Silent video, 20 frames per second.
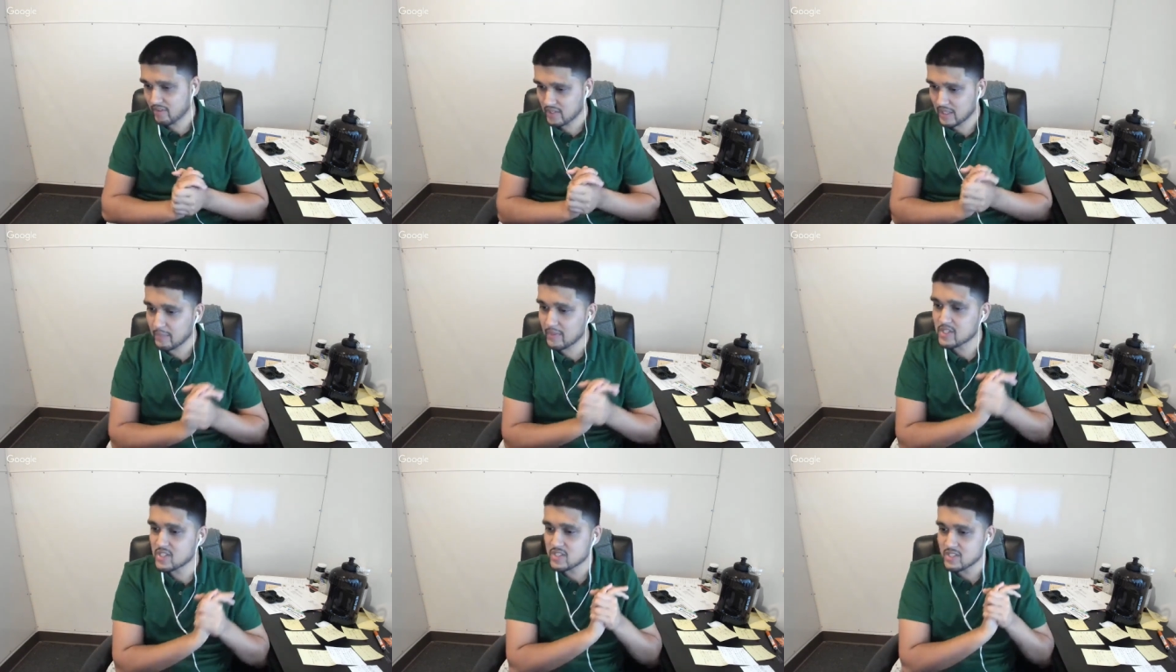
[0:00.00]

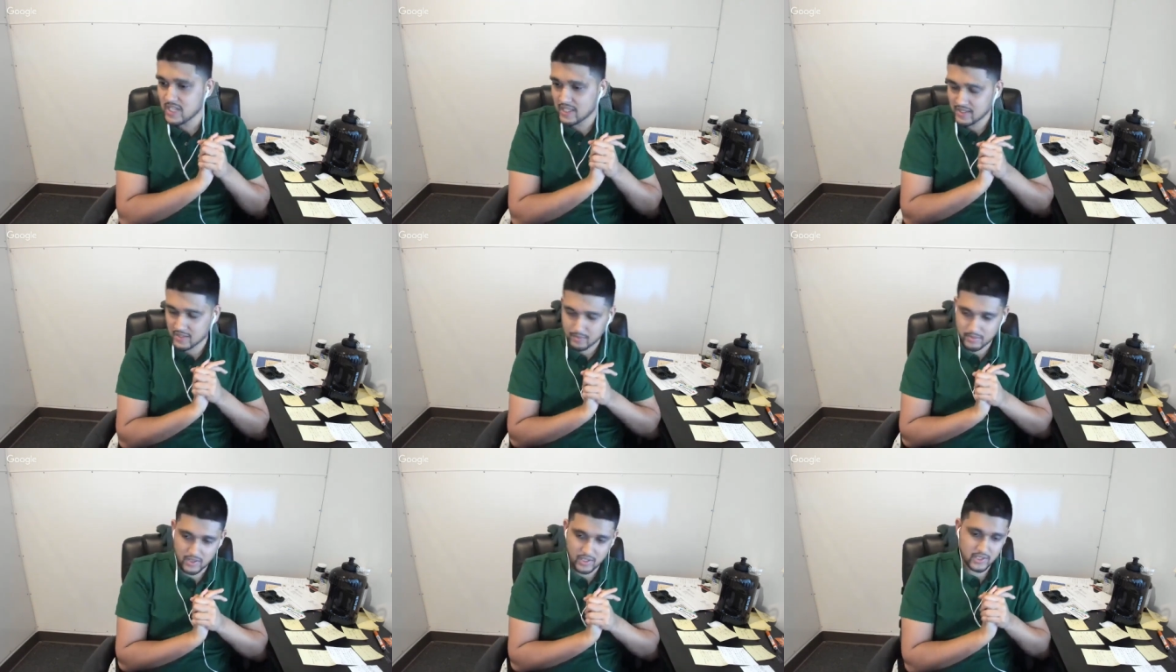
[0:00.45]
Let me just take
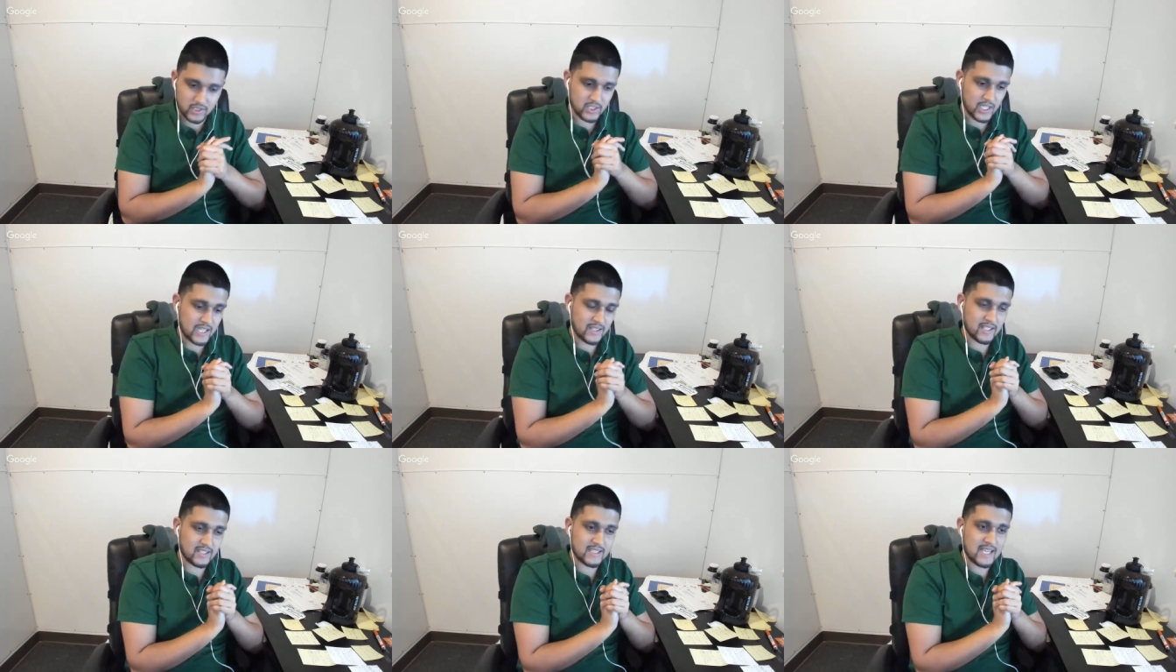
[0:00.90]
the plunge.
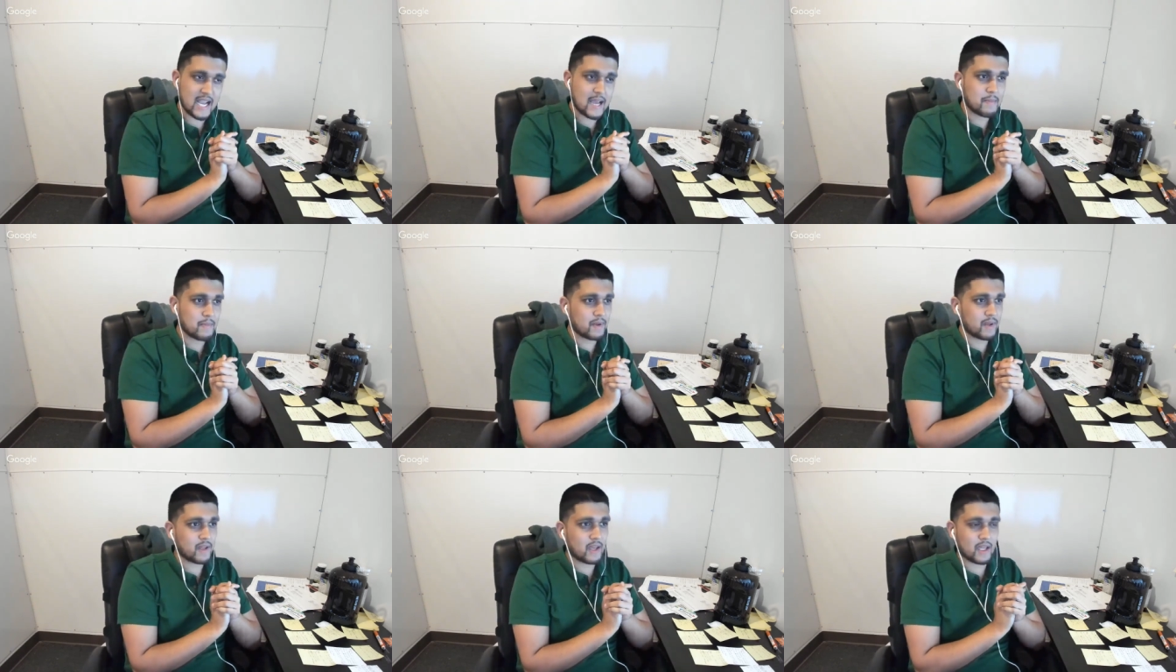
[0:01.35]
At the
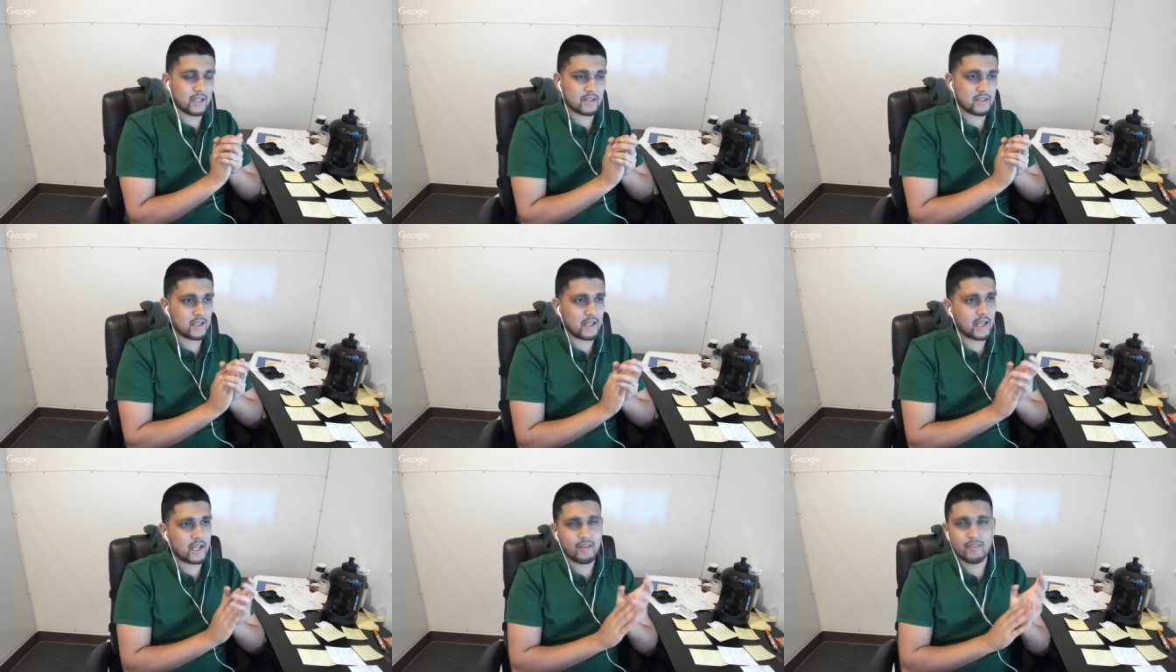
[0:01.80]
time, at
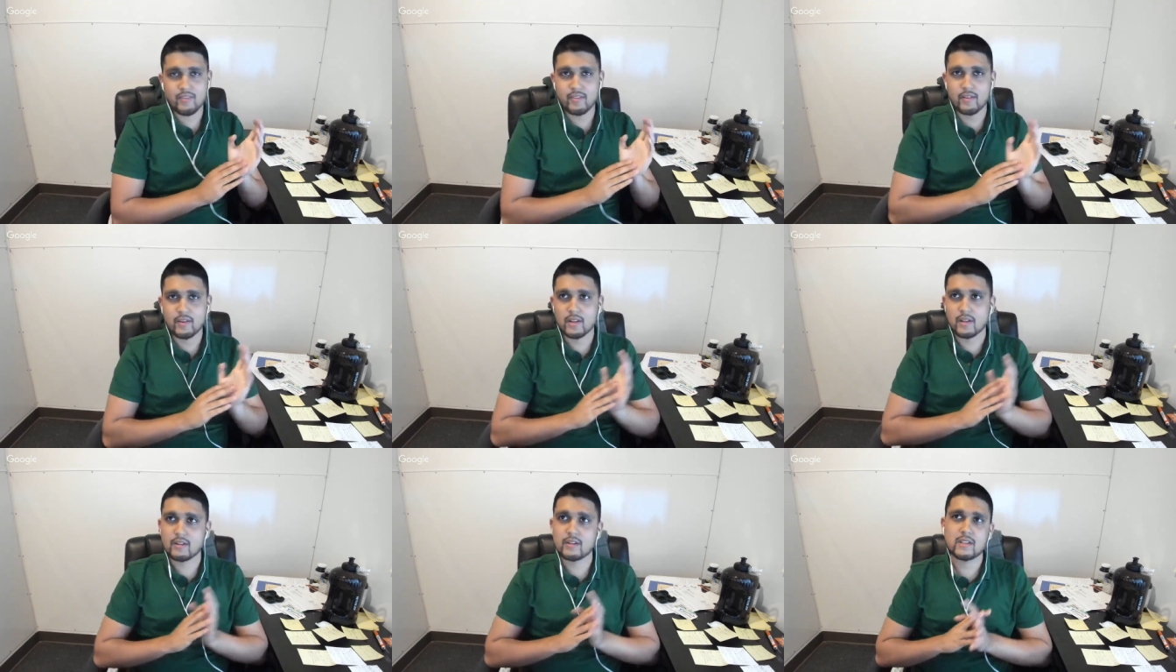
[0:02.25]
the, at
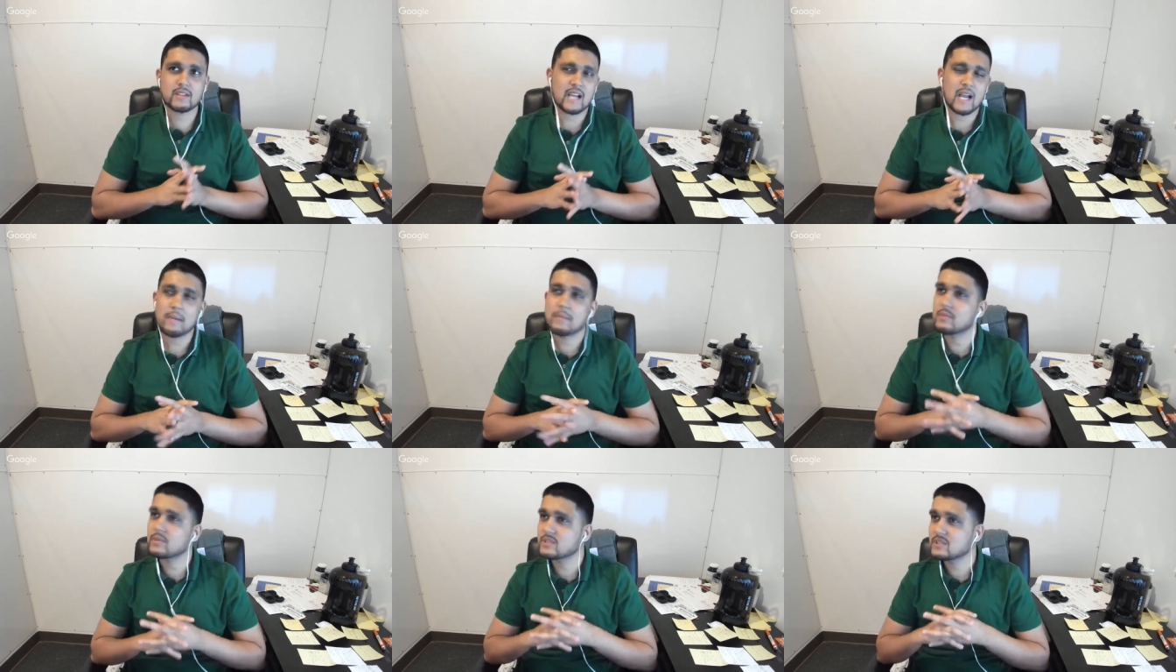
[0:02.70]
the
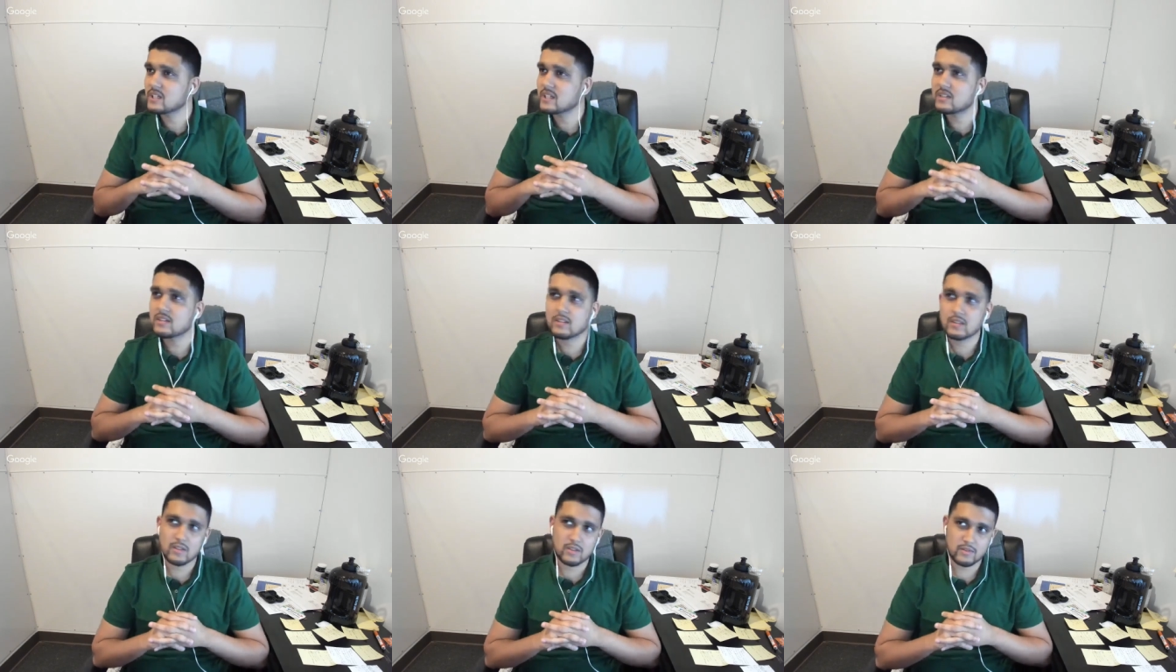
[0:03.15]
time, it was
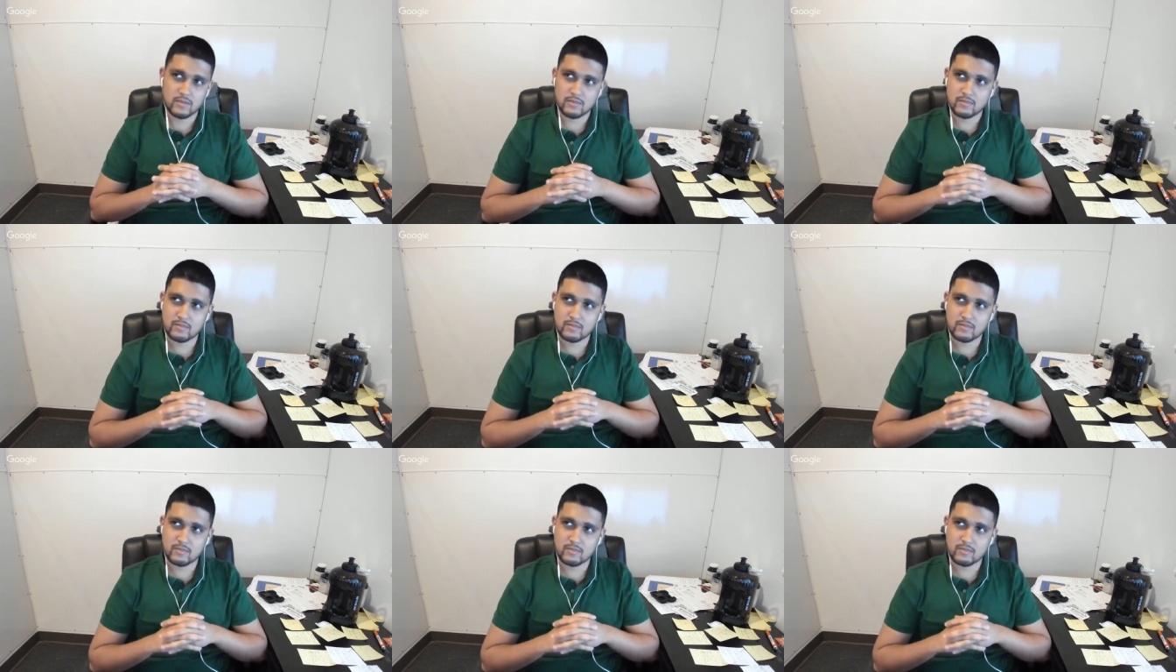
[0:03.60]
like you know,